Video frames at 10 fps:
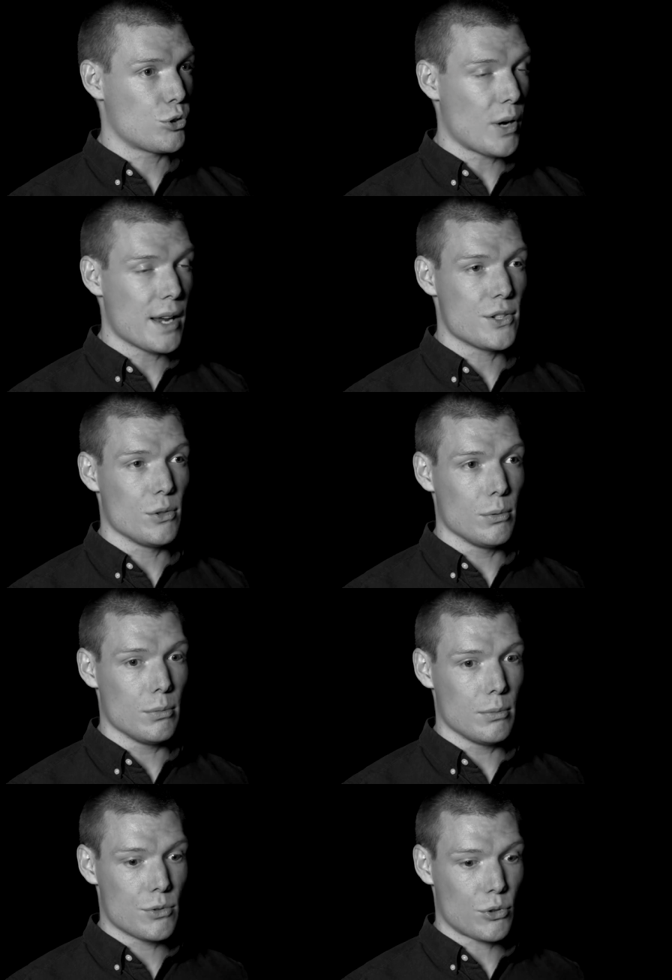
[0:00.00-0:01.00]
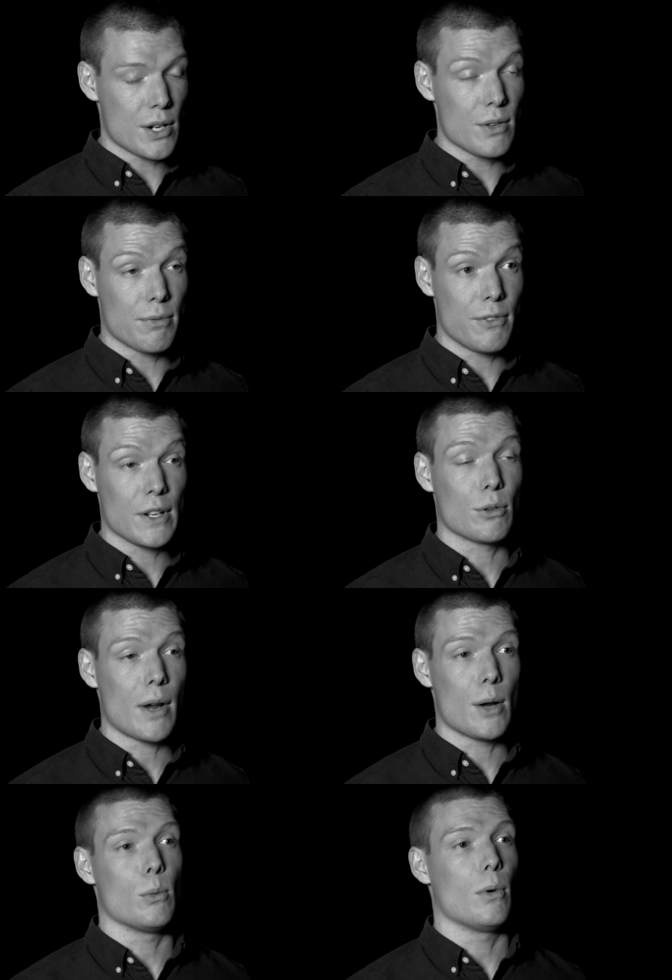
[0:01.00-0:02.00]
trying to
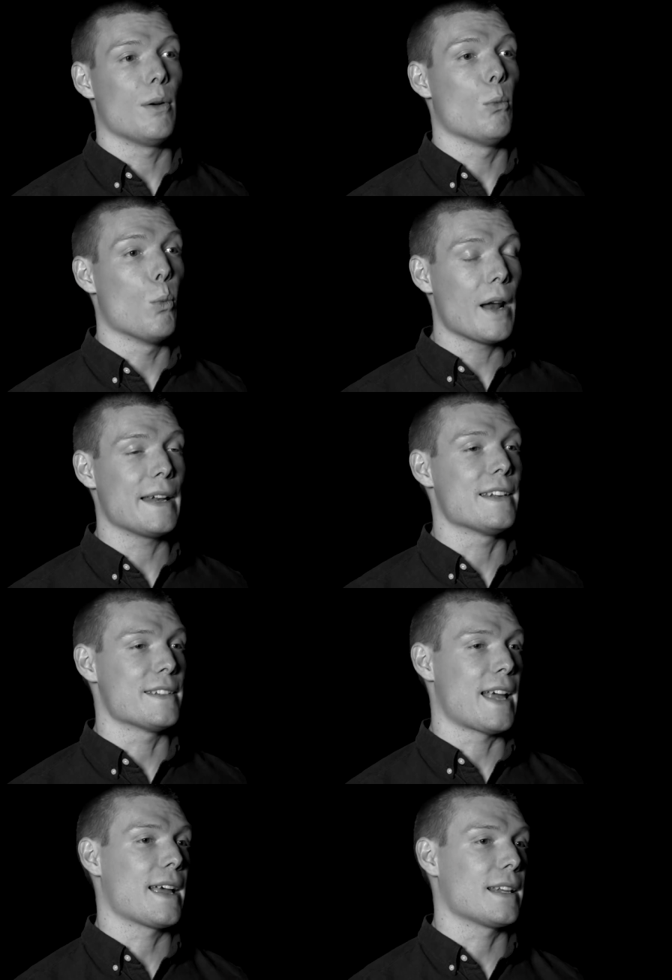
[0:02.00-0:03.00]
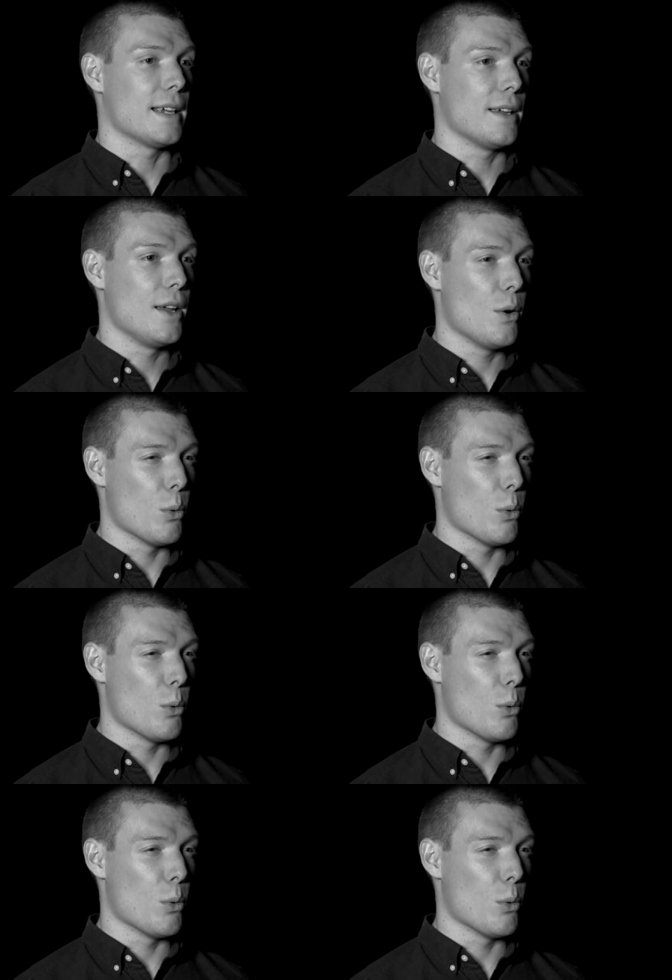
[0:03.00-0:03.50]
figure out what exactly